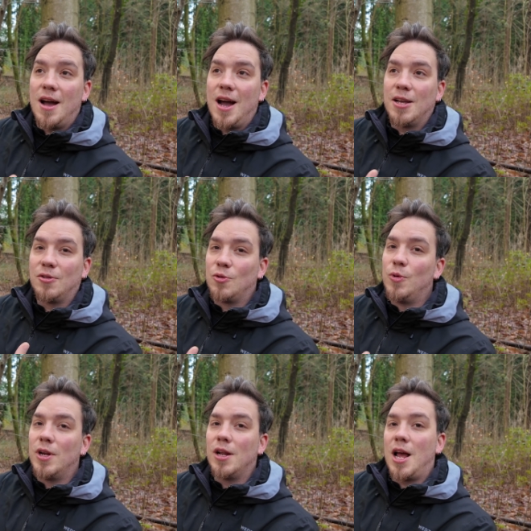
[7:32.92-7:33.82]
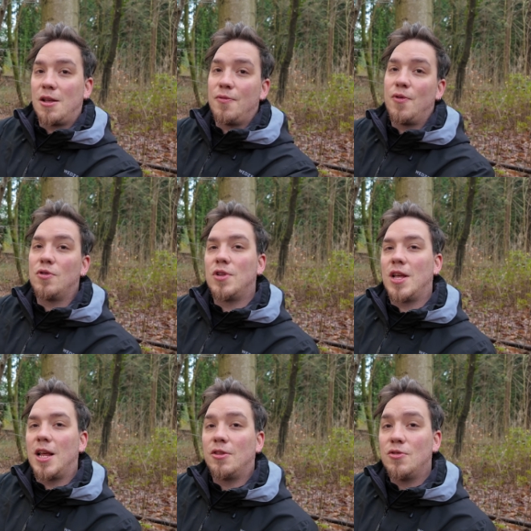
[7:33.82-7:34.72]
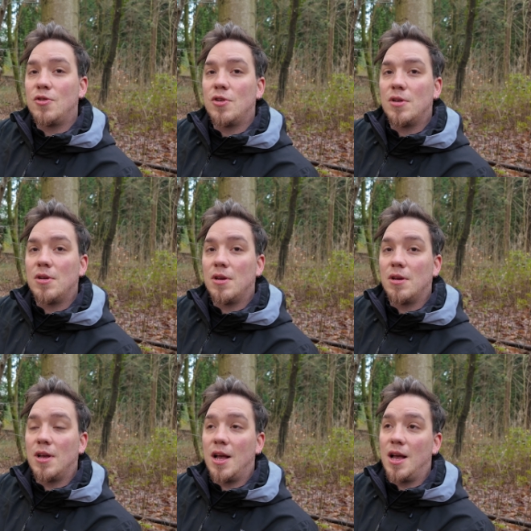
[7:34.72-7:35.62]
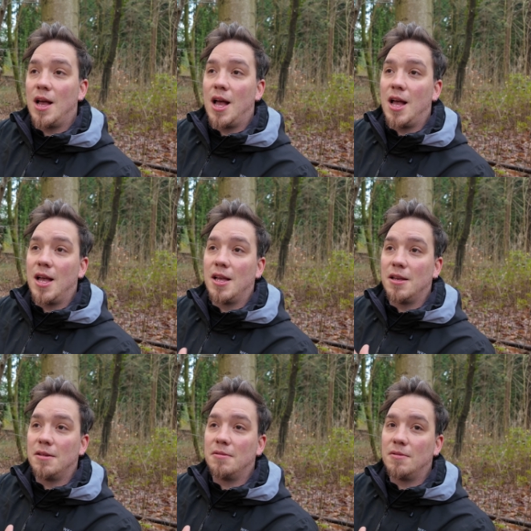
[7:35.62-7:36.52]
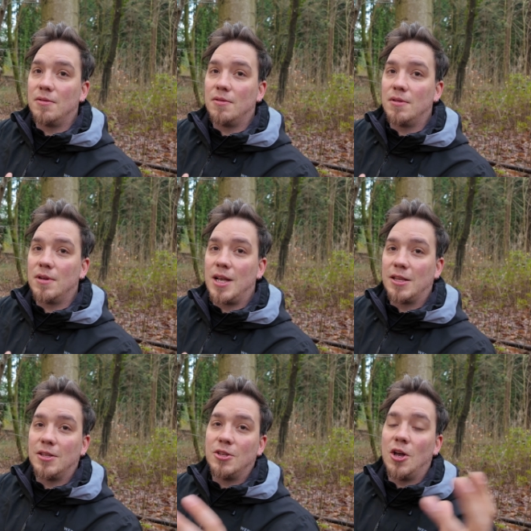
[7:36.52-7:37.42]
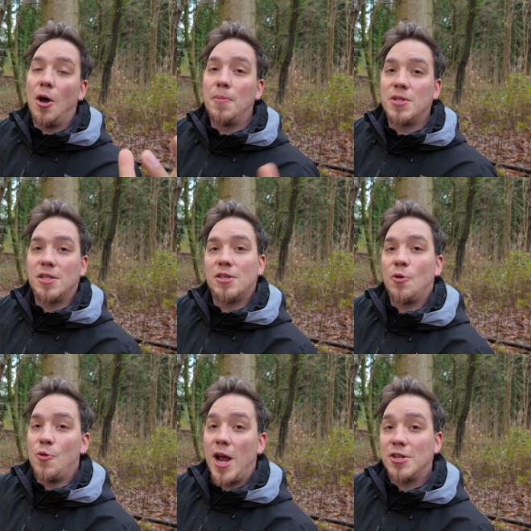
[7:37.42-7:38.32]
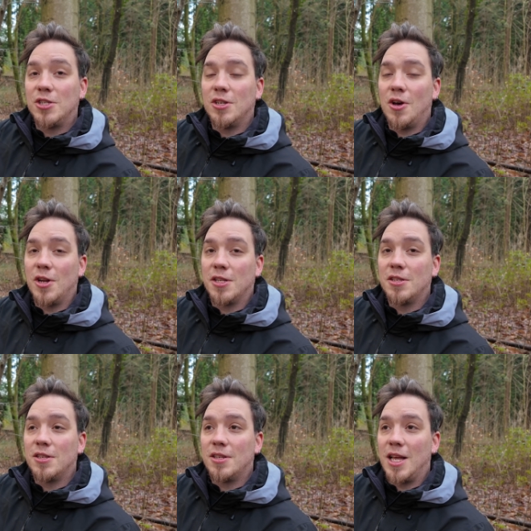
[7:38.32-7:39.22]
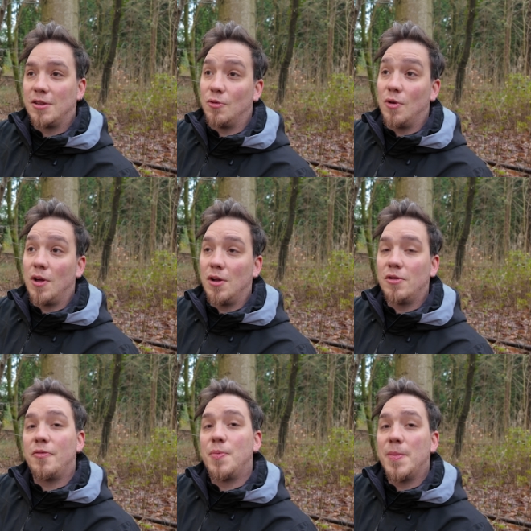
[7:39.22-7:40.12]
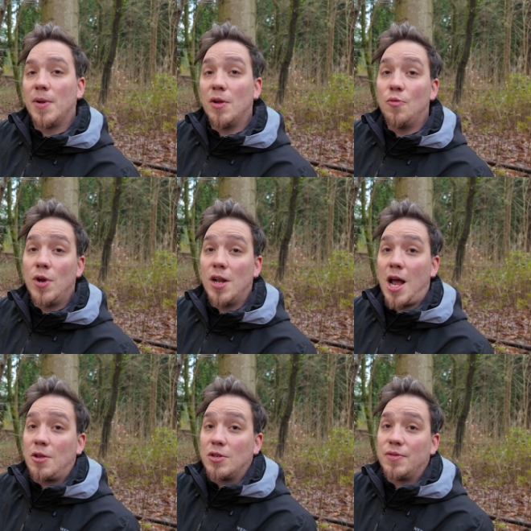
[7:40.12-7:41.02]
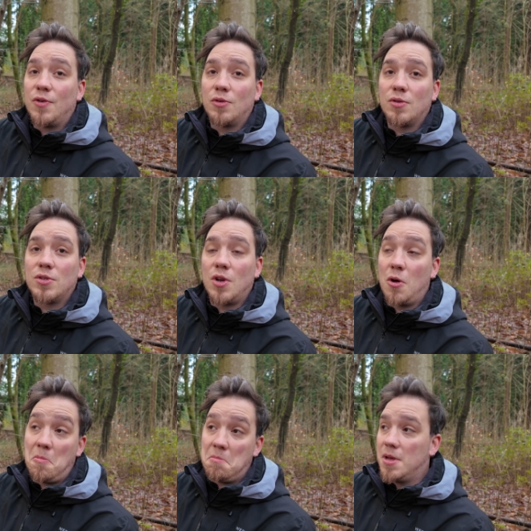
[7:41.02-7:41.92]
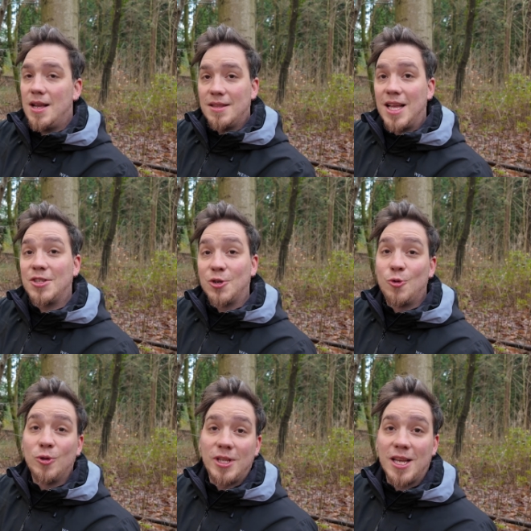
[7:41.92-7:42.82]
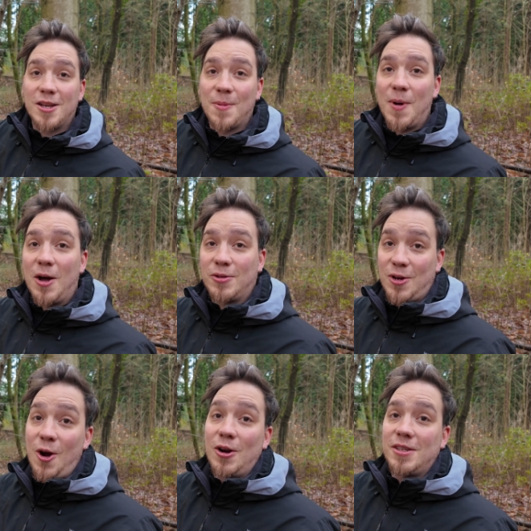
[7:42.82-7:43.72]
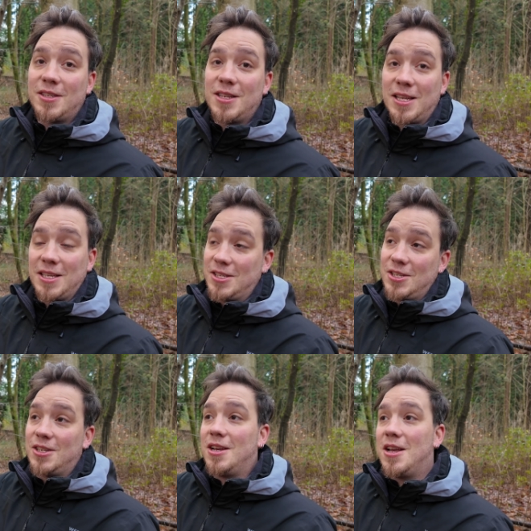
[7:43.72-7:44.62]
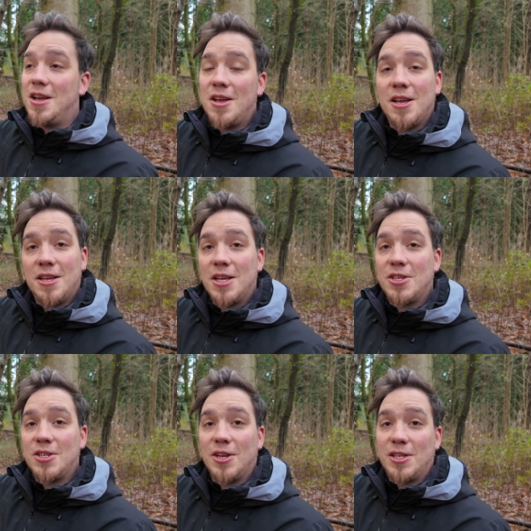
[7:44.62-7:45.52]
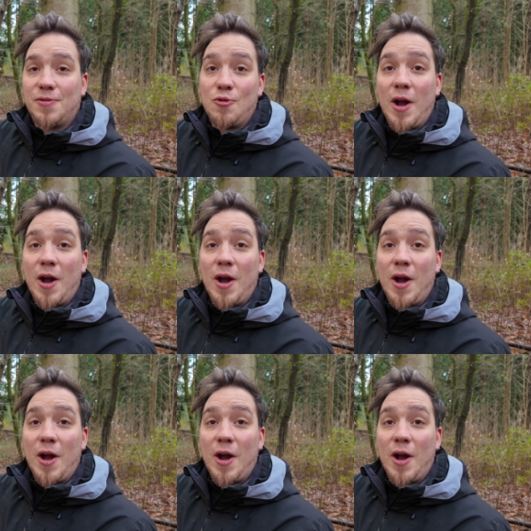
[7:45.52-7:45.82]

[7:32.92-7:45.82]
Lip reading: I don't really like a photo that I took, I get the opposite reaction on it, that a lot of people really like those photos. So that's a cool thing about art, that it's for